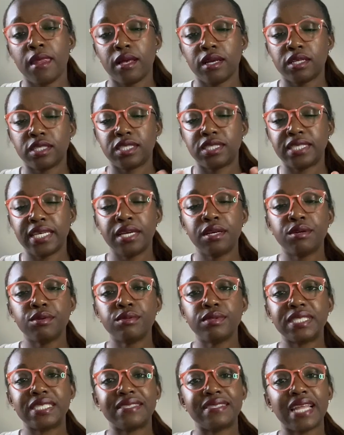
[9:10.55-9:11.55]
Single
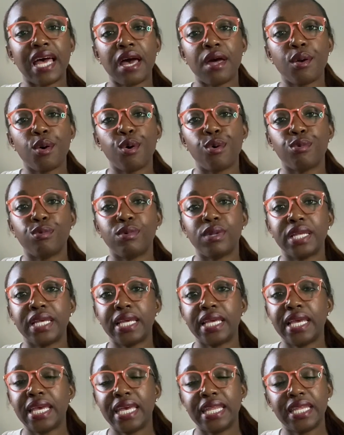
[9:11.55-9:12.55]
does not only
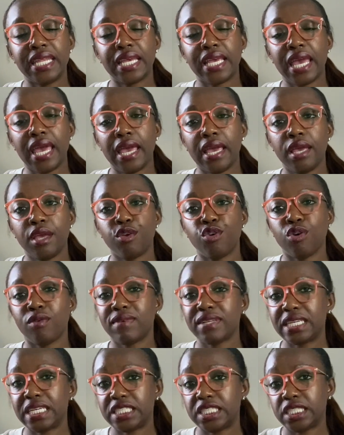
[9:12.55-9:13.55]
indicate your
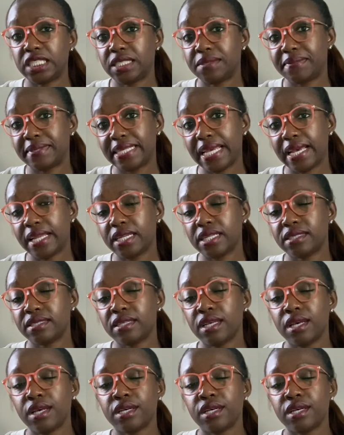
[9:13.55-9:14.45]
relationship status.